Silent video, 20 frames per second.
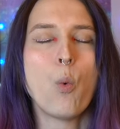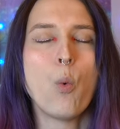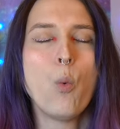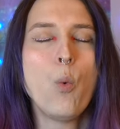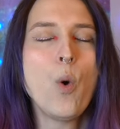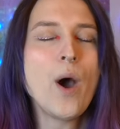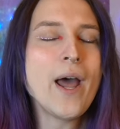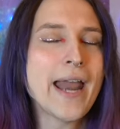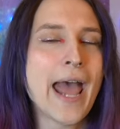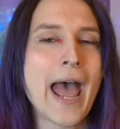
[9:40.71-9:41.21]

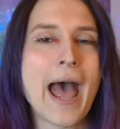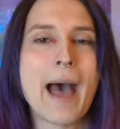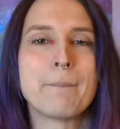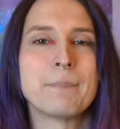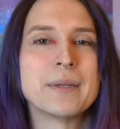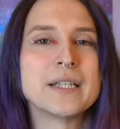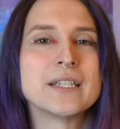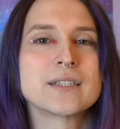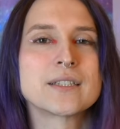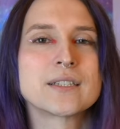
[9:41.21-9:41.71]
what
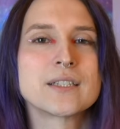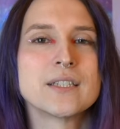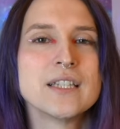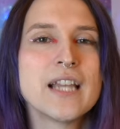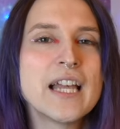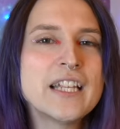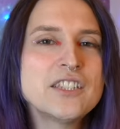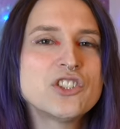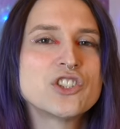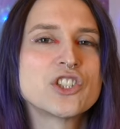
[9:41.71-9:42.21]
happens?
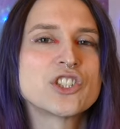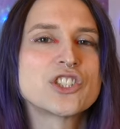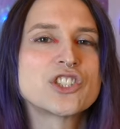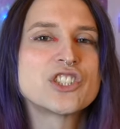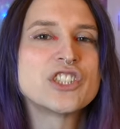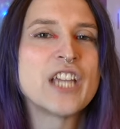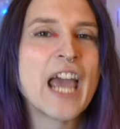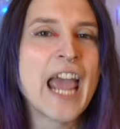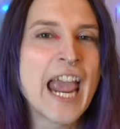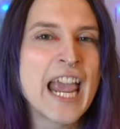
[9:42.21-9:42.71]
Let's
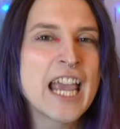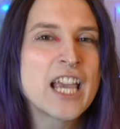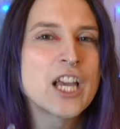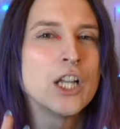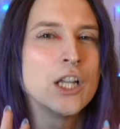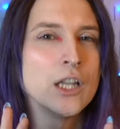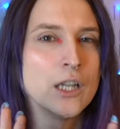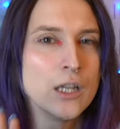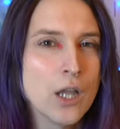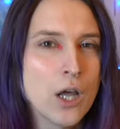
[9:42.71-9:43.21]
just take
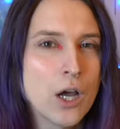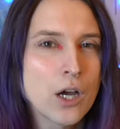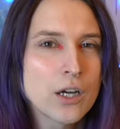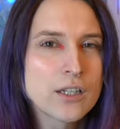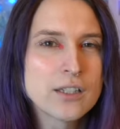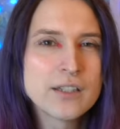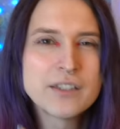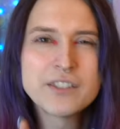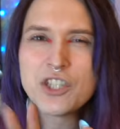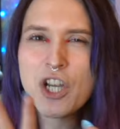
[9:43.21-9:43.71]
a
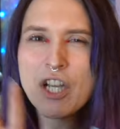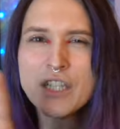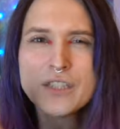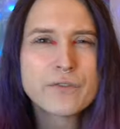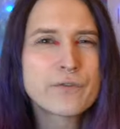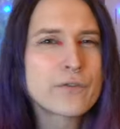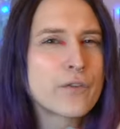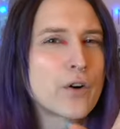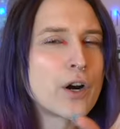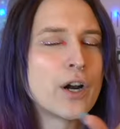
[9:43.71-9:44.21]
look.
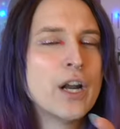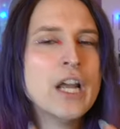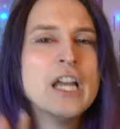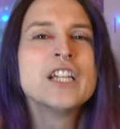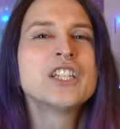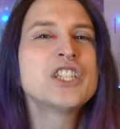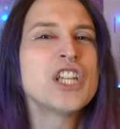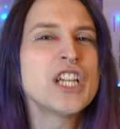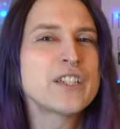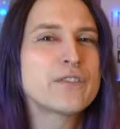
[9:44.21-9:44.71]
Just
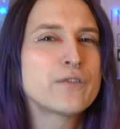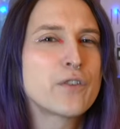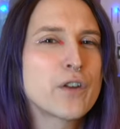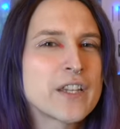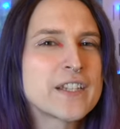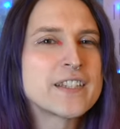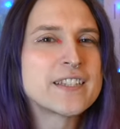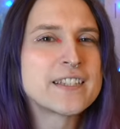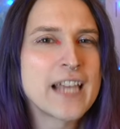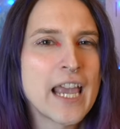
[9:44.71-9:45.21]
for
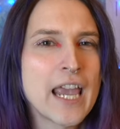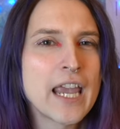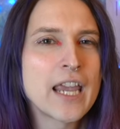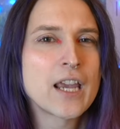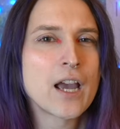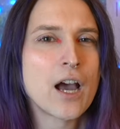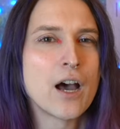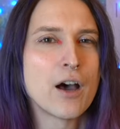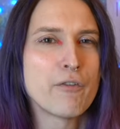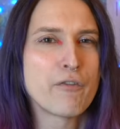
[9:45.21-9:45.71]
the
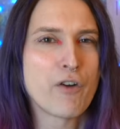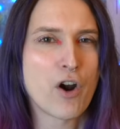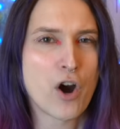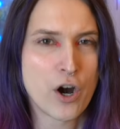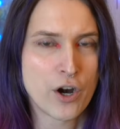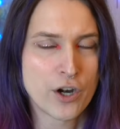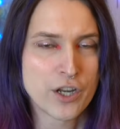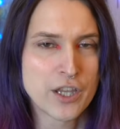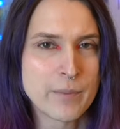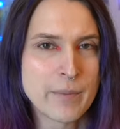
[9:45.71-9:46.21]
sake of
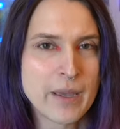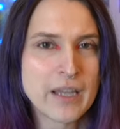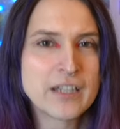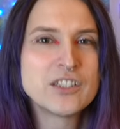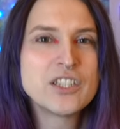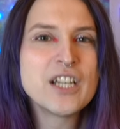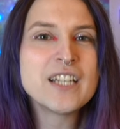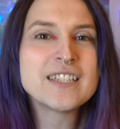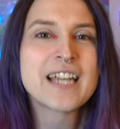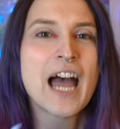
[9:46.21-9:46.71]

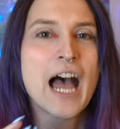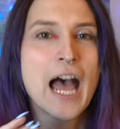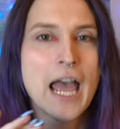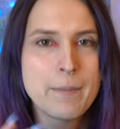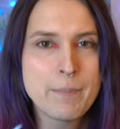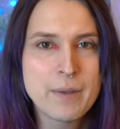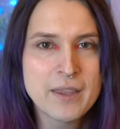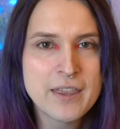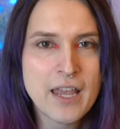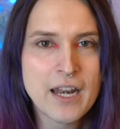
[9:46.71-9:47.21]
argument, just
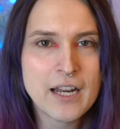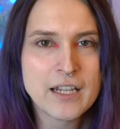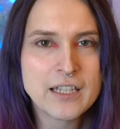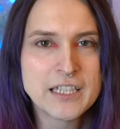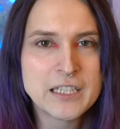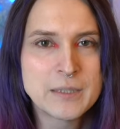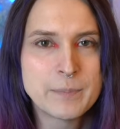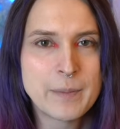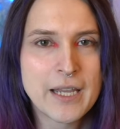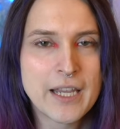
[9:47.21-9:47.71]

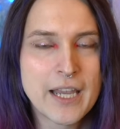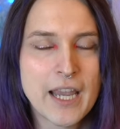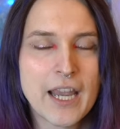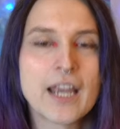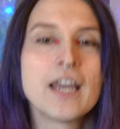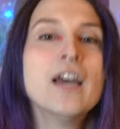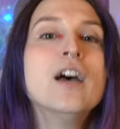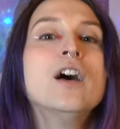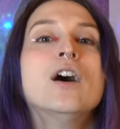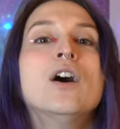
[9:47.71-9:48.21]
hypothetically
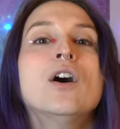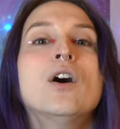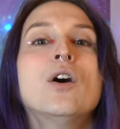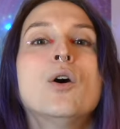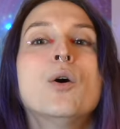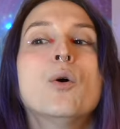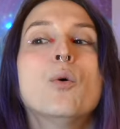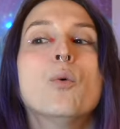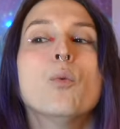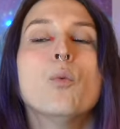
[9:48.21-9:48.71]
speaking,
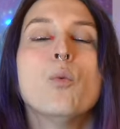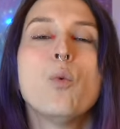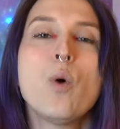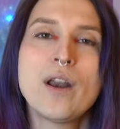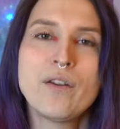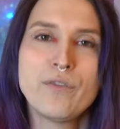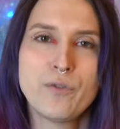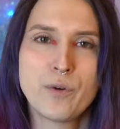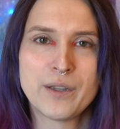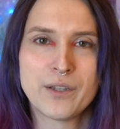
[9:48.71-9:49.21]

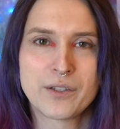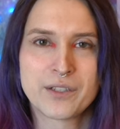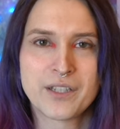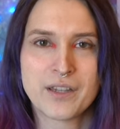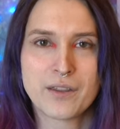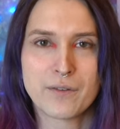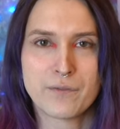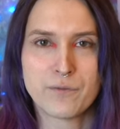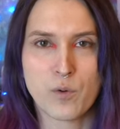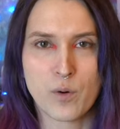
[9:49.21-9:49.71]
what if we looked
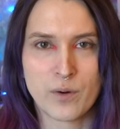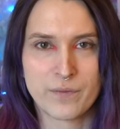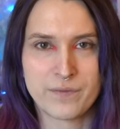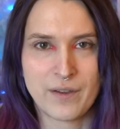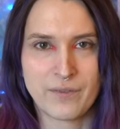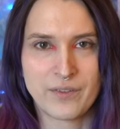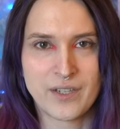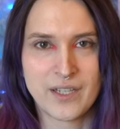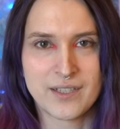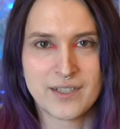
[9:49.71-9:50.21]
at the
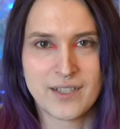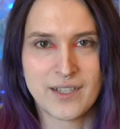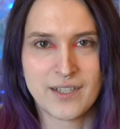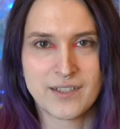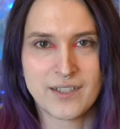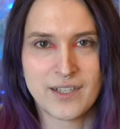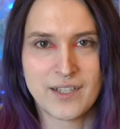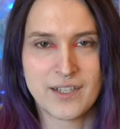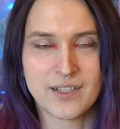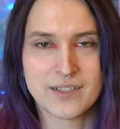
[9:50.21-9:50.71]
450
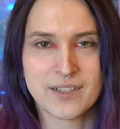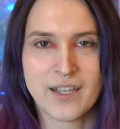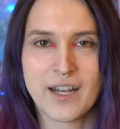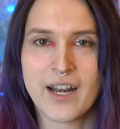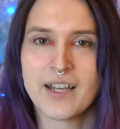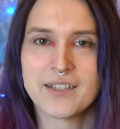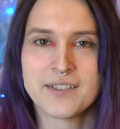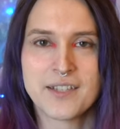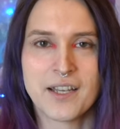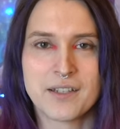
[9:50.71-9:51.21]
cc's? And
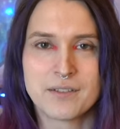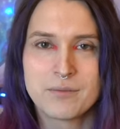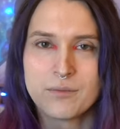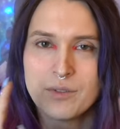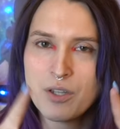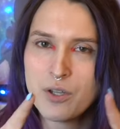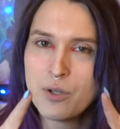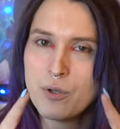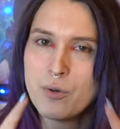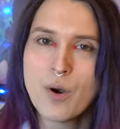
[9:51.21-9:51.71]
I said,
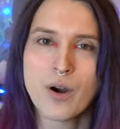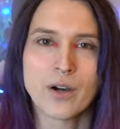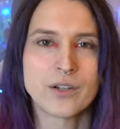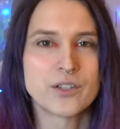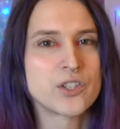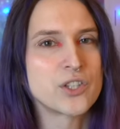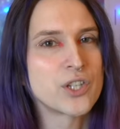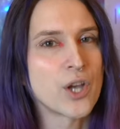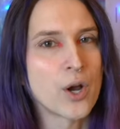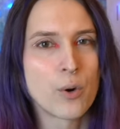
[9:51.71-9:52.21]
you are
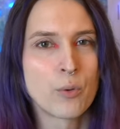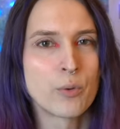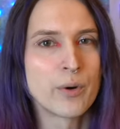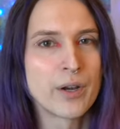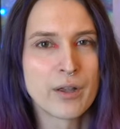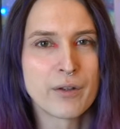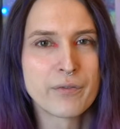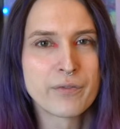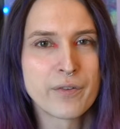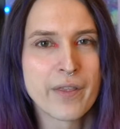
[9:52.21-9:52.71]
so
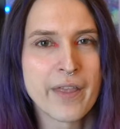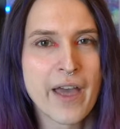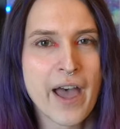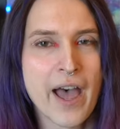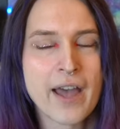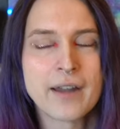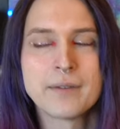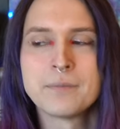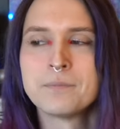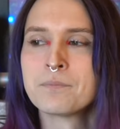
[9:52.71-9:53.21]
real for
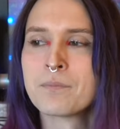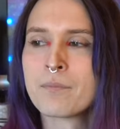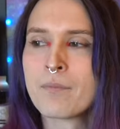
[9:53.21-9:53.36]
that.